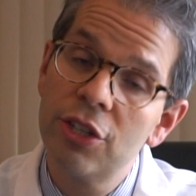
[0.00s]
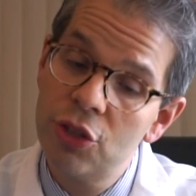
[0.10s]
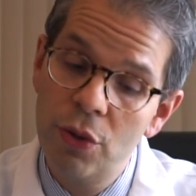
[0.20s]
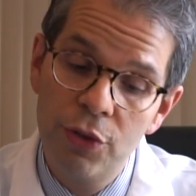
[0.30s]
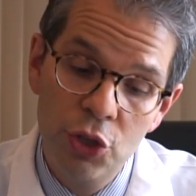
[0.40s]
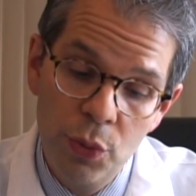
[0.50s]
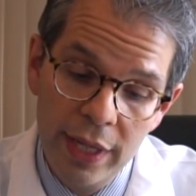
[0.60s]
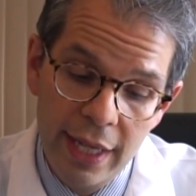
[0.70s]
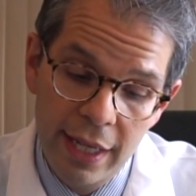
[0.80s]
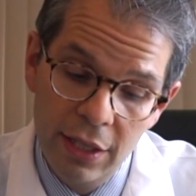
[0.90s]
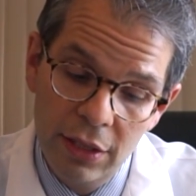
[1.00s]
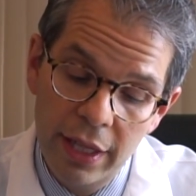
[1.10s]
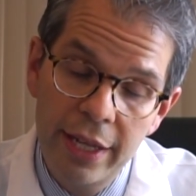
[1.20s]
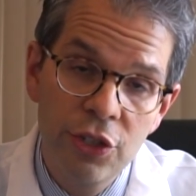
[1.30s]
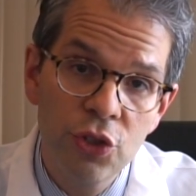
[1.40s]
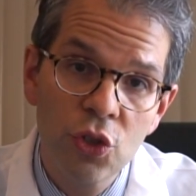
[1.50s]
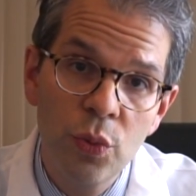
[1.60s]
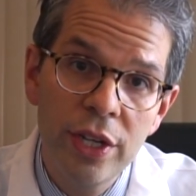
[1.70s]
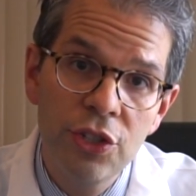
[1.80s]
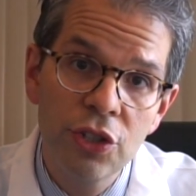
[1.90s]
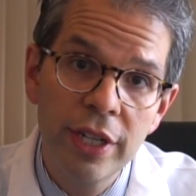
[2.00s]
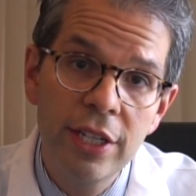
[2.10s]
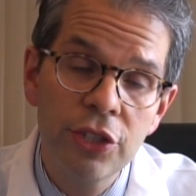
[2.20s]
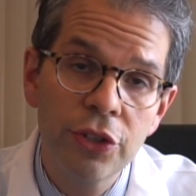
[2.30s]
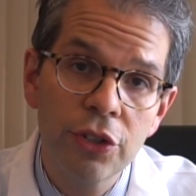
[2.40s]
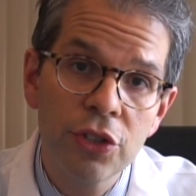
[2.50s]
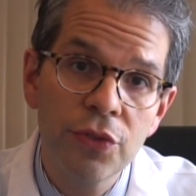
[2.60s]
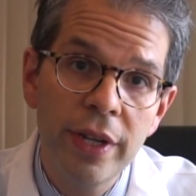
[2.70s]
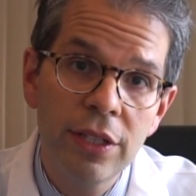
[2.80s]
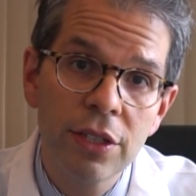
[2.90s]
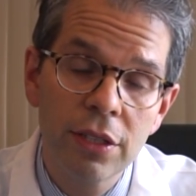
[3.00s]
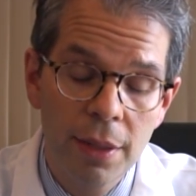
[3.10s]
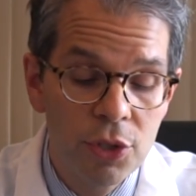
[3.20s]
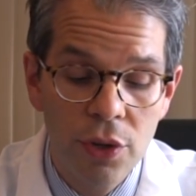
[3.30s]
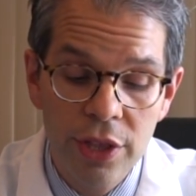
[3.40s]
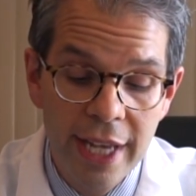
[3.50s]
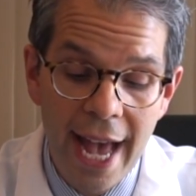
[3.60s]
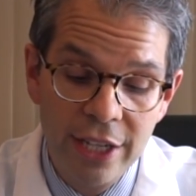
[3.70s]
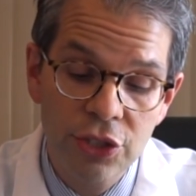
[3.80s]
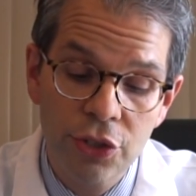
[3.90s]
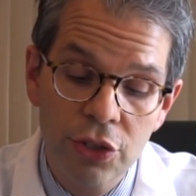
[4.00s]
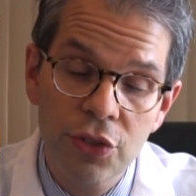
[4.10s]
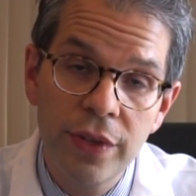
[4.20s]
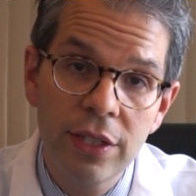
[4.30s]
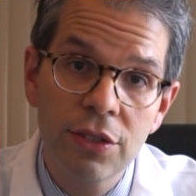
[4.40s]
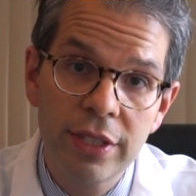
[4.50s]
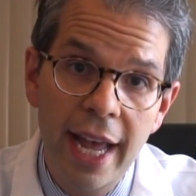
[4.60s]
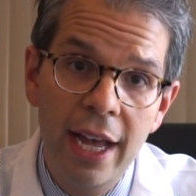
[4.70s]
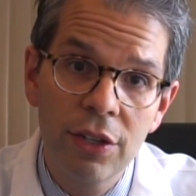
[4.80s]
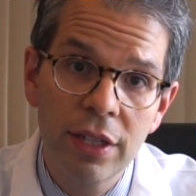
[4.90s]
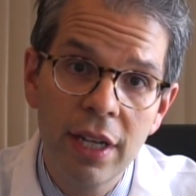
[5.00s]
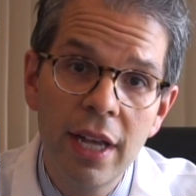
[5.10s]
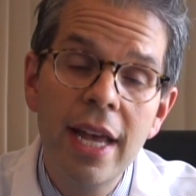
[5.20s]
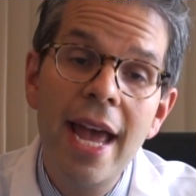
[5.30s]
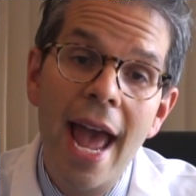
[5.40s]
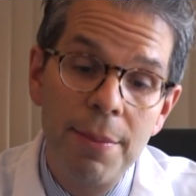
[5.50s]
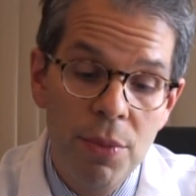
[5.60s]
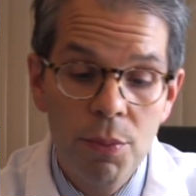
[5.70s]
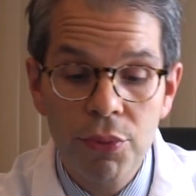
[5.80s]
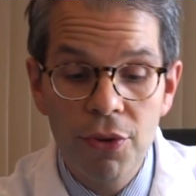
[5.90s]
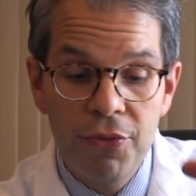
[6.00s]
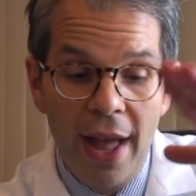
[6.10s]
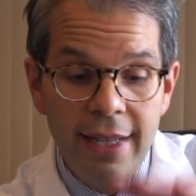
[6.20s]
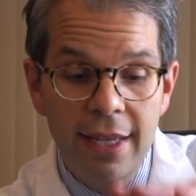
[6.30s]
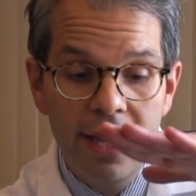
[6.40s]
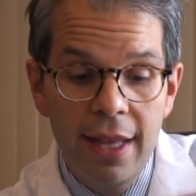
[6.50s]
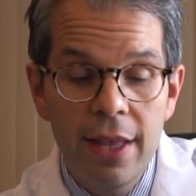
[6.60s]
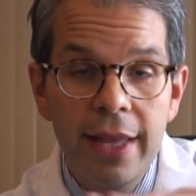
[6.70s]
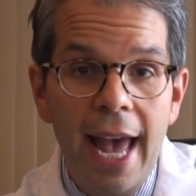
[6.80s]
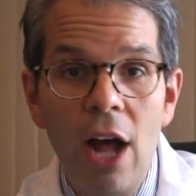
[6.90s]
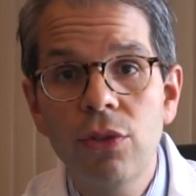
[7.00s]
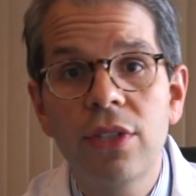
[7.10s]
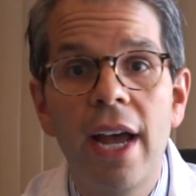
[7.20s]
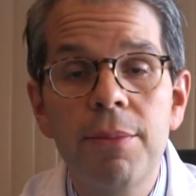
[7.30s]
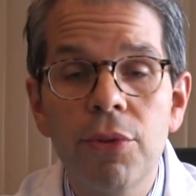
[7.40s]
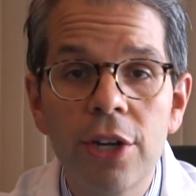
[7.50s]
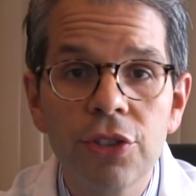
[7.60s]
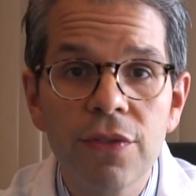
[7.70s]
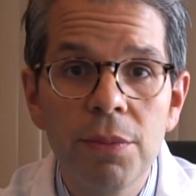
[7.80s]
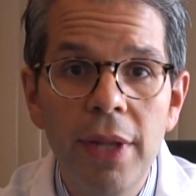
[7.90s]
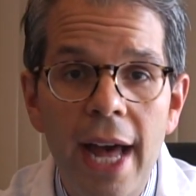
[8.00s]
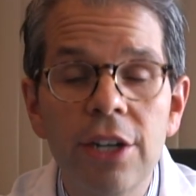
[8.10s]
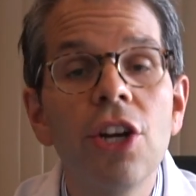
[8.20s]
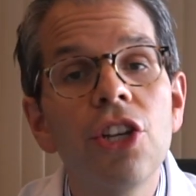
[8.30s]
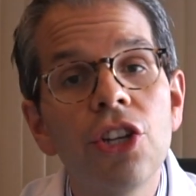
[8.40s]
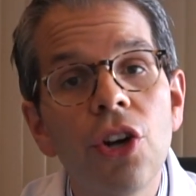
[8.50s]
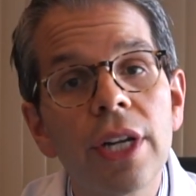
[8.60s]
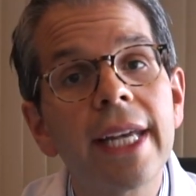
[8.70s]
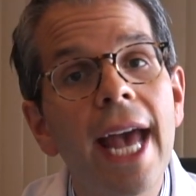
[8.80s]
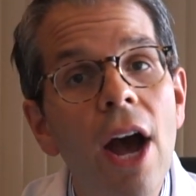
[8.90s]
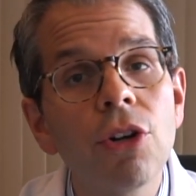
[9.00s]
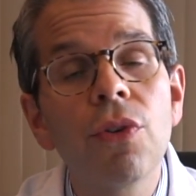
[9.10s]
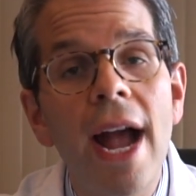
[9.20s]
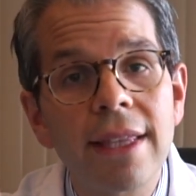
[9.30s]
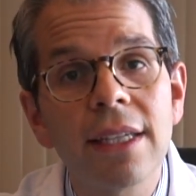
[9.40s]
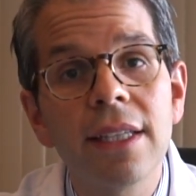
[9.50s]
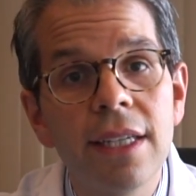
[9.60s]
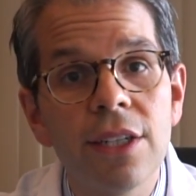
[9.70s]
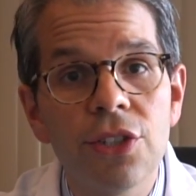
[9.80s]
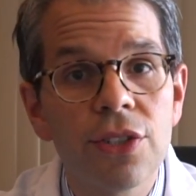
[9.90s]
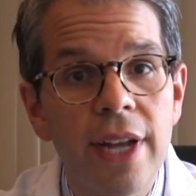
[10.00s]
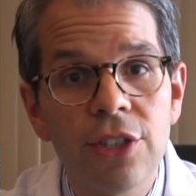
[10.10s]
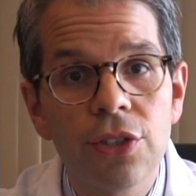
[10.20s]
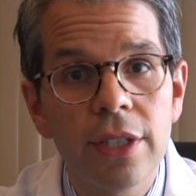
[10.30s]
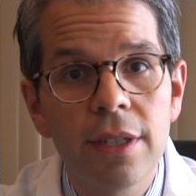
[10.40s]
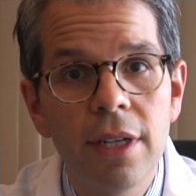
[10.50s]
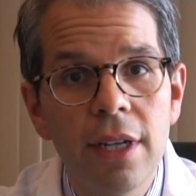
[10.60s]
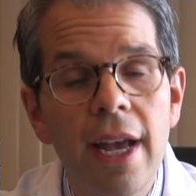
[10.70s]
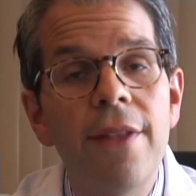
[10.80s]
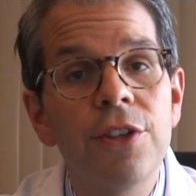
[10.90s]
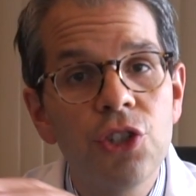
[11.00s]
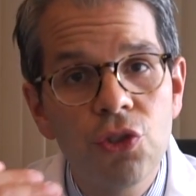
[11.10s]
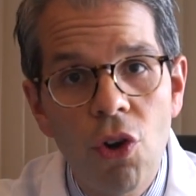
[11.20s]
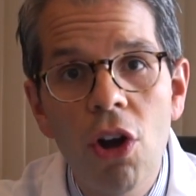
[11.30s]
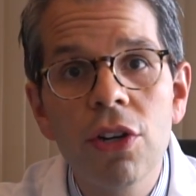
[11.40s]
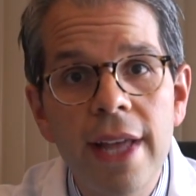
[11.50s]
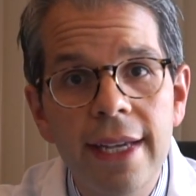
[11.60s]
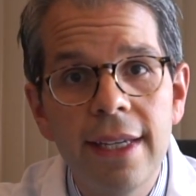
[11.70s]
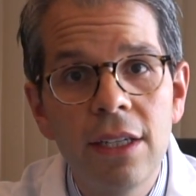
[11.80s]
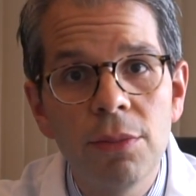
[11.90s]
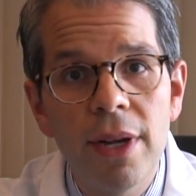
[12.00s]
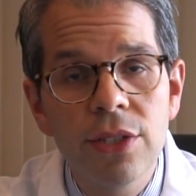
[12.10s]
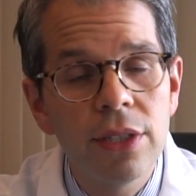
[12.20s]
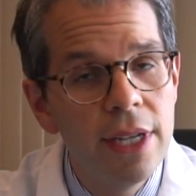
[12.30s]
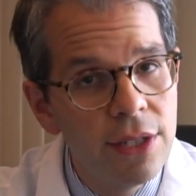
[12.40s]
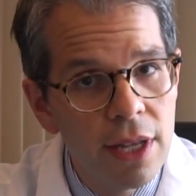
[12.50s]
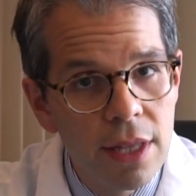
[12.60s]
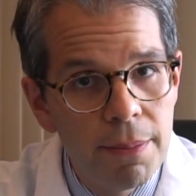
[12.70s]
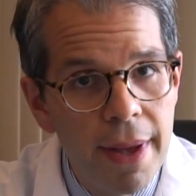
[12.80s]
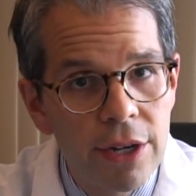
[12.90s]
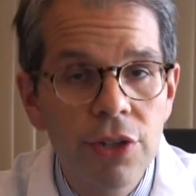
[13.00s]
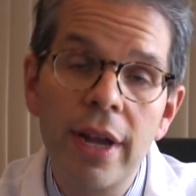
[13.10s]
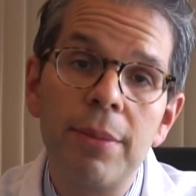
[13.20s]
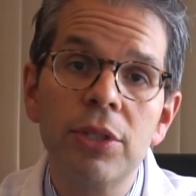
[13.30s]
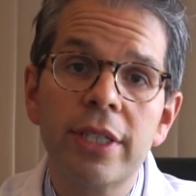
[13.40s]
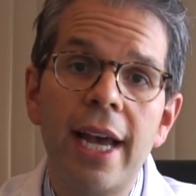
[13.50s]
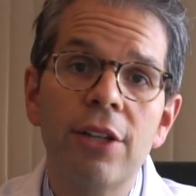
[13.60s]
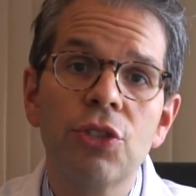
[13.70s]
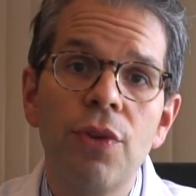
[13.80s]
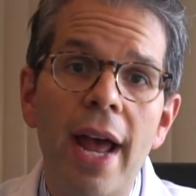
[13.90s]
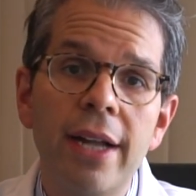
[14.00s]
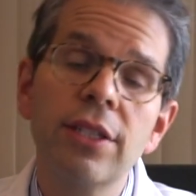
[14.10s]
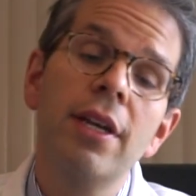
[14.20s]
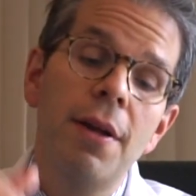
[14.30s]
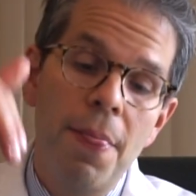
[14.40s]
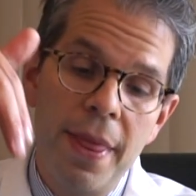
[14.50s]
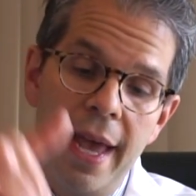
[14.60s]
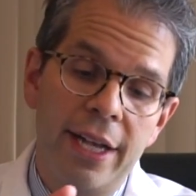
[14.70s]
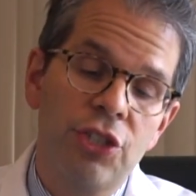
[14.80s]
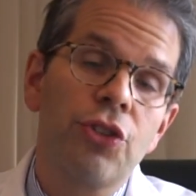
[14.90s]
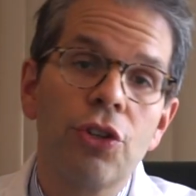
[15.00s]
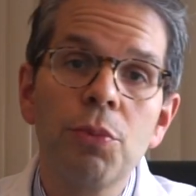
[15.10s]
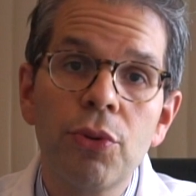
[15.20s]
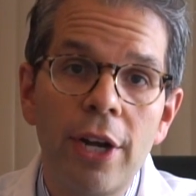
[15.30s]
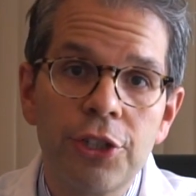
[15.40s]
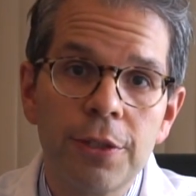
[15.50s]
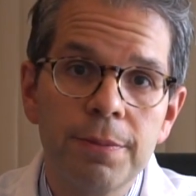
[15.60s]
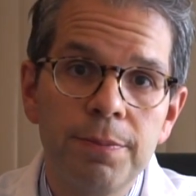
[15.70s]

So if you do a Kegel and you squeeze your the external sphincter down and prevent the outside pressure of the bladder, you're going to counteract the leakage essentially. And the stronger that Kegel muscle is, the better you're able to counteract the external pressure.